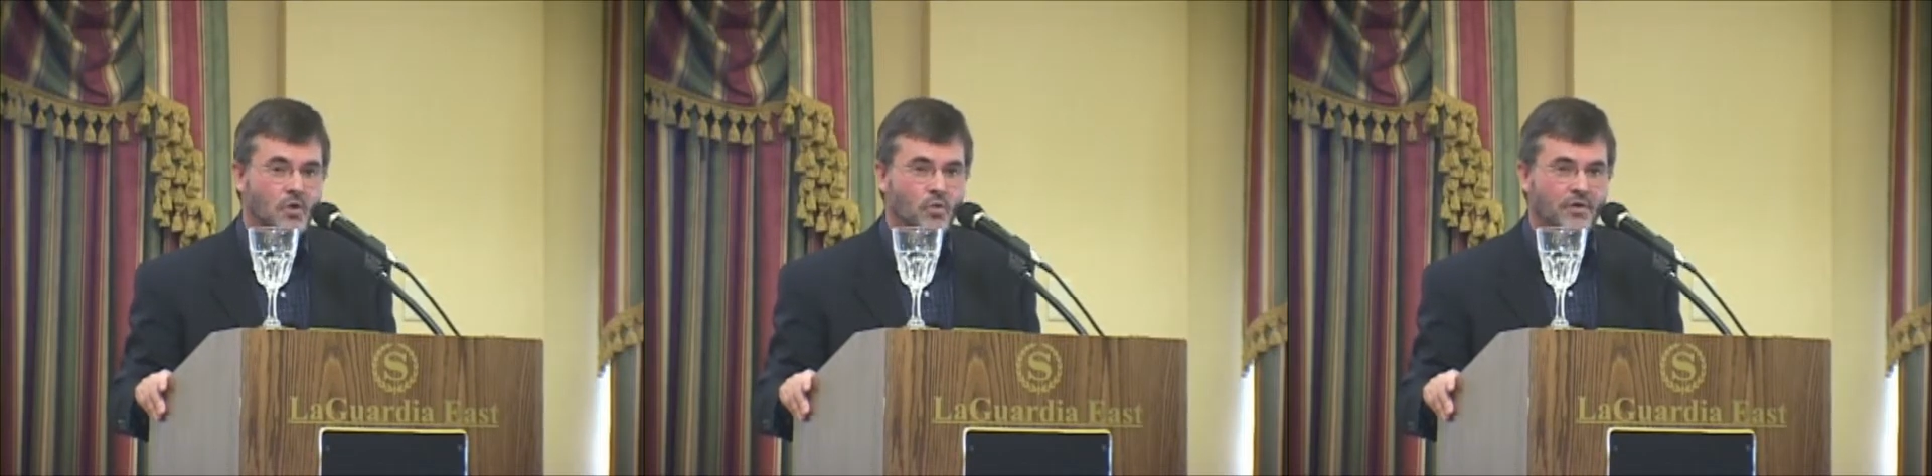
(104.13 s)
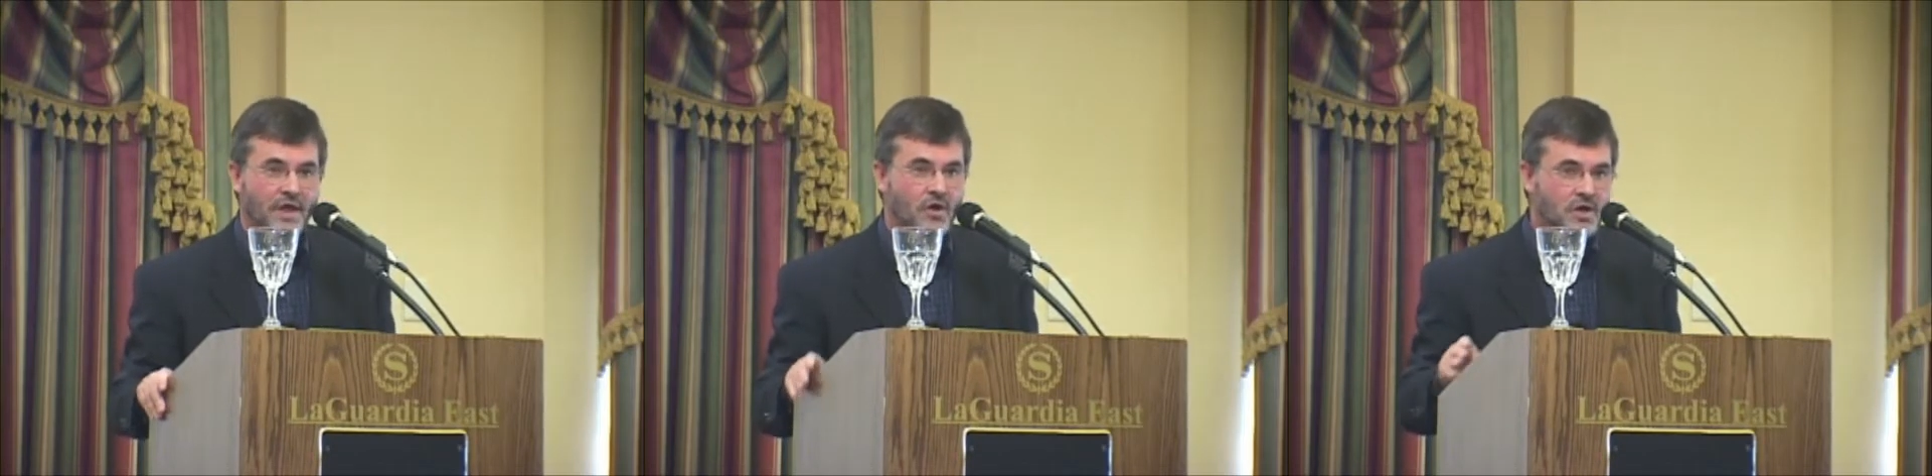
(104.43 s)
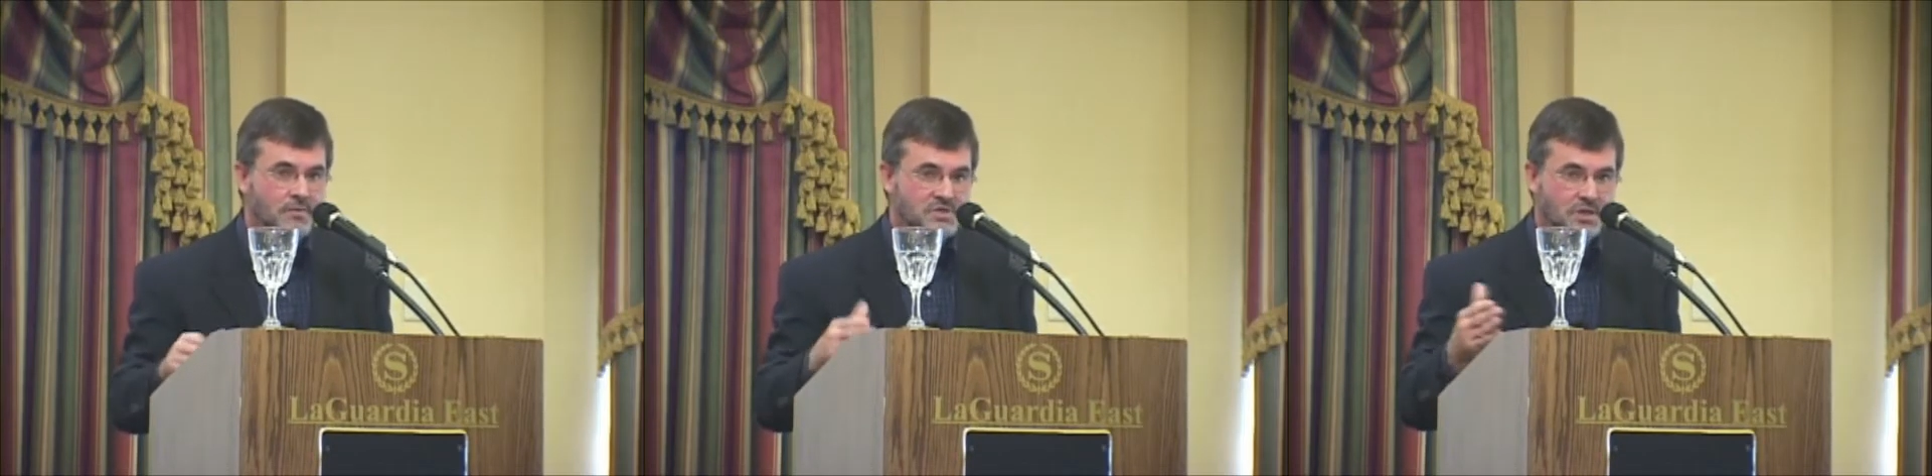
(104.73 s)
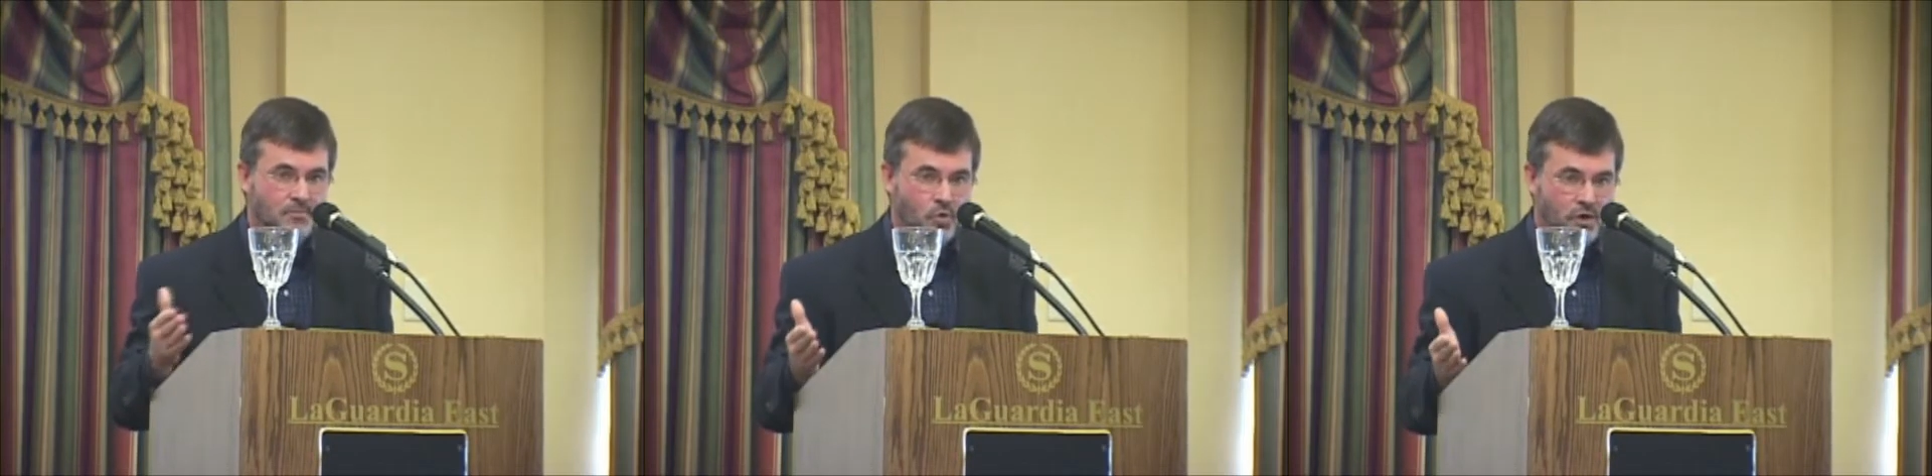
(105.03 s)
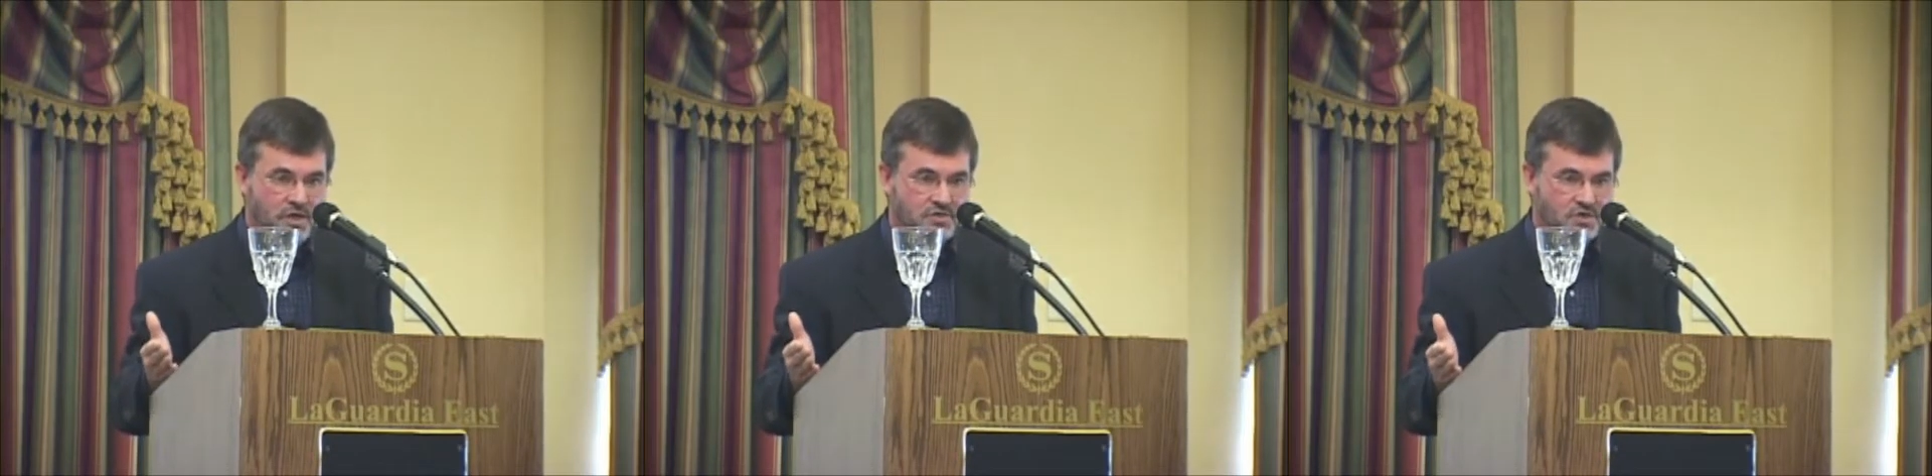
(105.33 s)
with outcomes in the poor
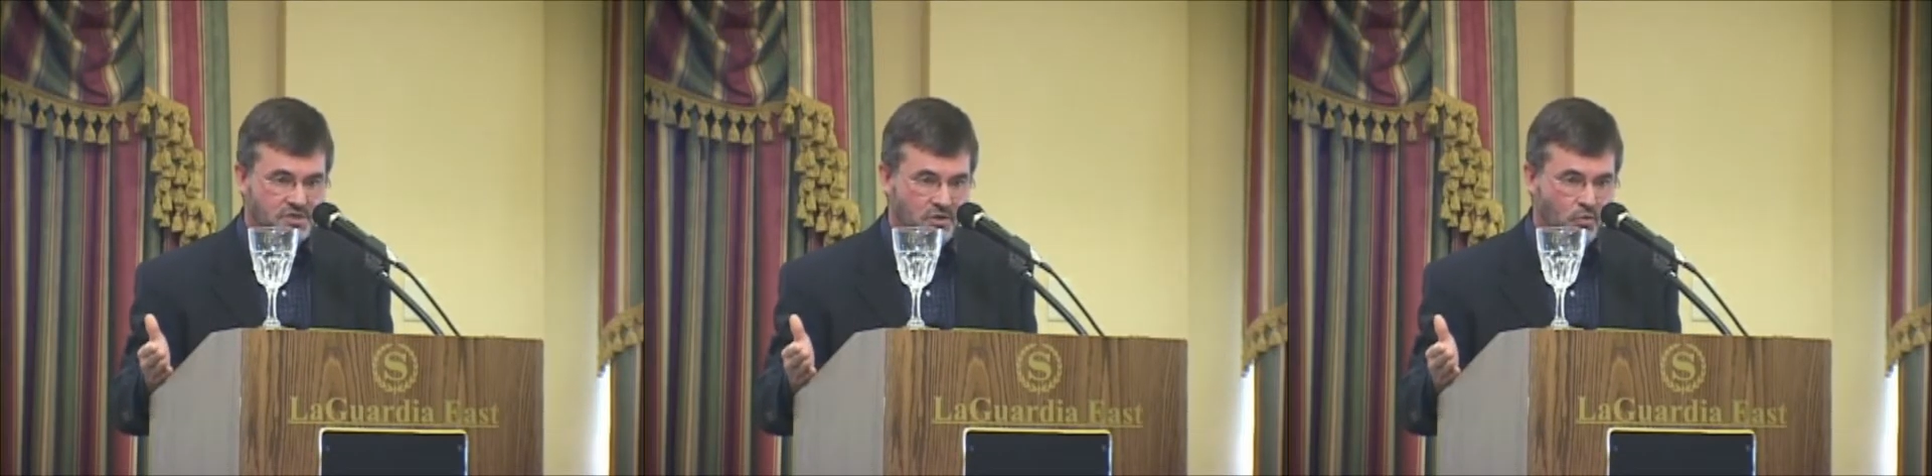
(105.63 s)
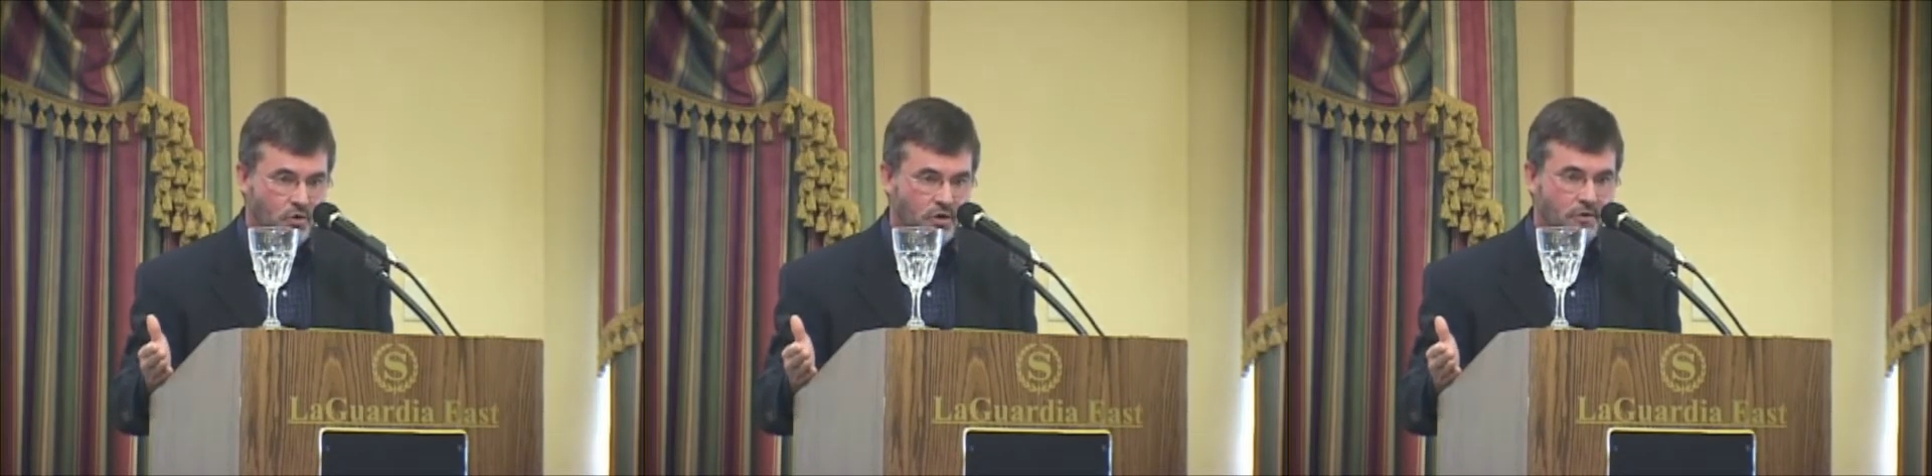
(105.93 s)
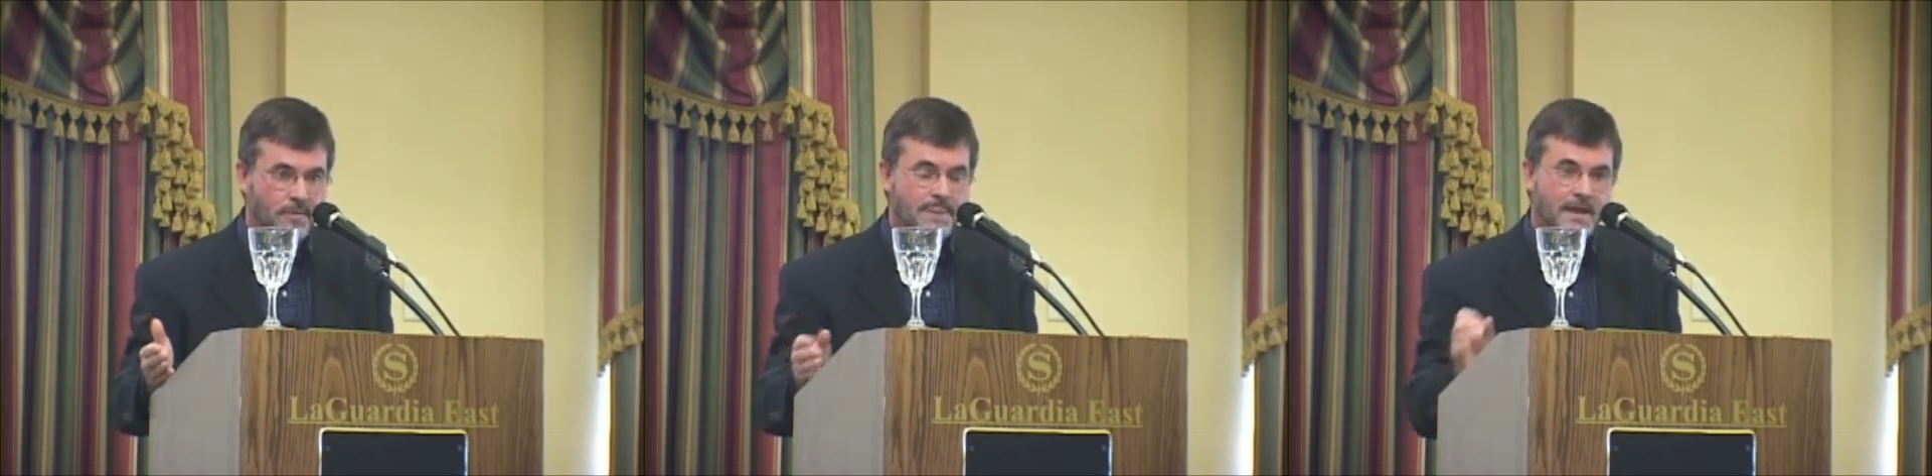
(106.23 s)
countries of the world.